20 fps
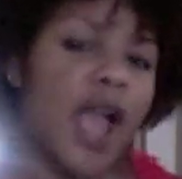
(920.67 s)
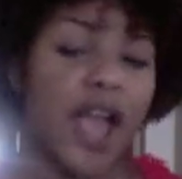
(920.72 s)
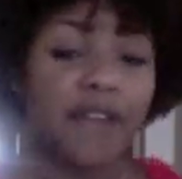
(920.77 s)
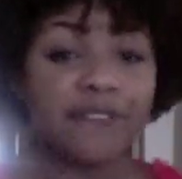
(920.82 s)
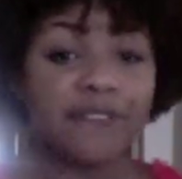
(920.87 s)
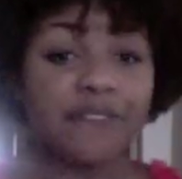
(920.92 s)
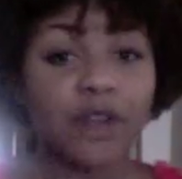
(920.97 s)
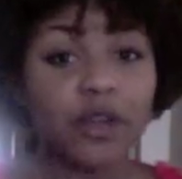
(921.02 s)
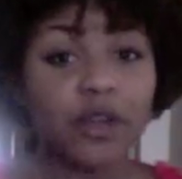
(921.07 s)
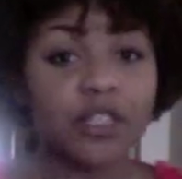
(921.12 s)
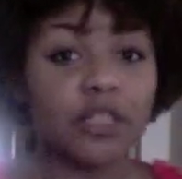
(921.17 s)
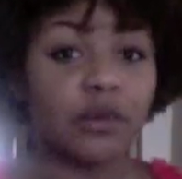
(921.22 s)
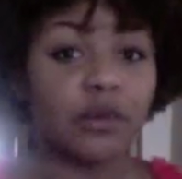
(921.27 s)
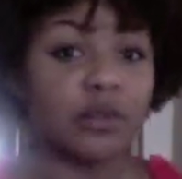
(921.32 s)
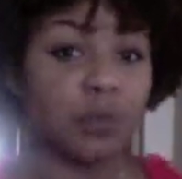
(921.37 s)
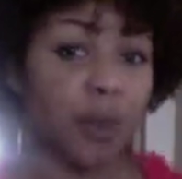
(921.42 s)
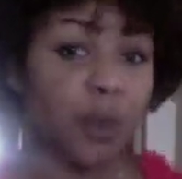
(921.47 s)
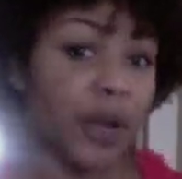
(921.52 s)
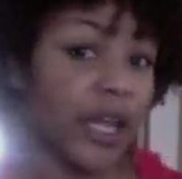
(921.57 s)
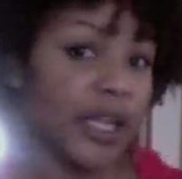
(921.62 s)
At first it
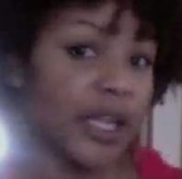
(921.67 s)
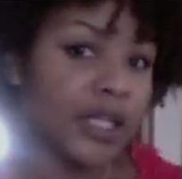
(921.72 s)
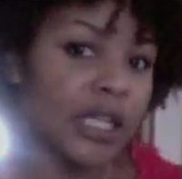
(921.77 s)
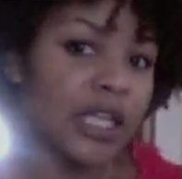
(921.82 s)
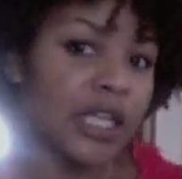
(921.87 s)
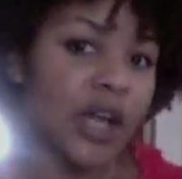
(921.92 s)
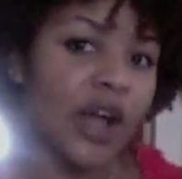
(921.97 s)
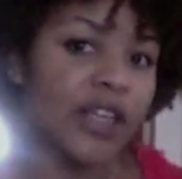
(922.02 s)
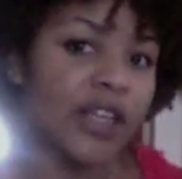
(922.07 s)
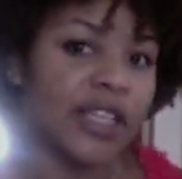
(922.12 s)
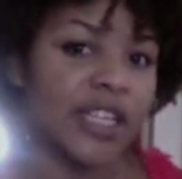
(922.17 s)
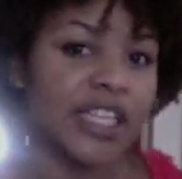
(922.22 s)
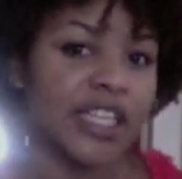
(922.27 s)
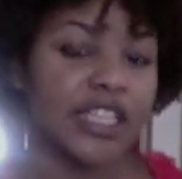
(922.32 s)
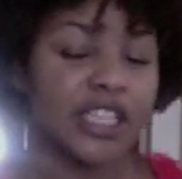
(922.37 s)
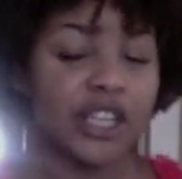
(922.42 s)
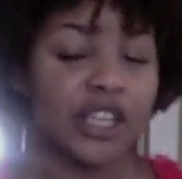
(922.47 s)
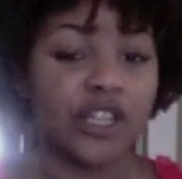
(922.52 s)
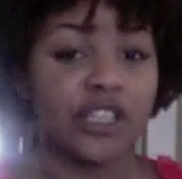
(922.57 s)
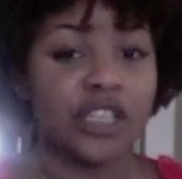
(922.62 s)
was breaking the law, and then
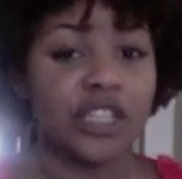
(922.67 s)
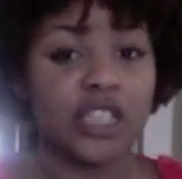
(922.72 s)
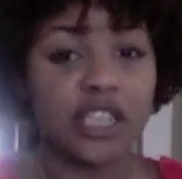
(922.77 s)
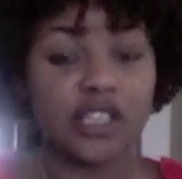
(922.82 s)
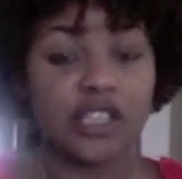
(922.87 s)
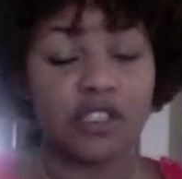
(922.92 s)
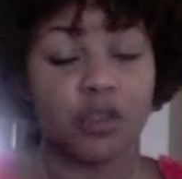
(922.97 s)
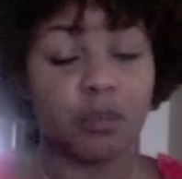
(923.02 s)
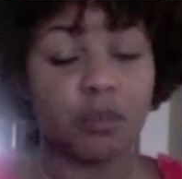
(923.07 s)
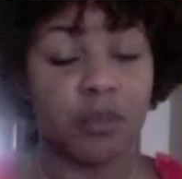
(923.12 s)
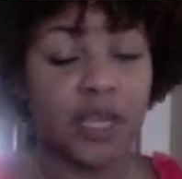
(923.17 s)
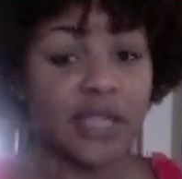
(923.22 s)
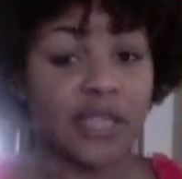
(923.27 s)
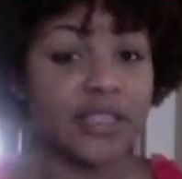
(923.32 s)
he turned it into being a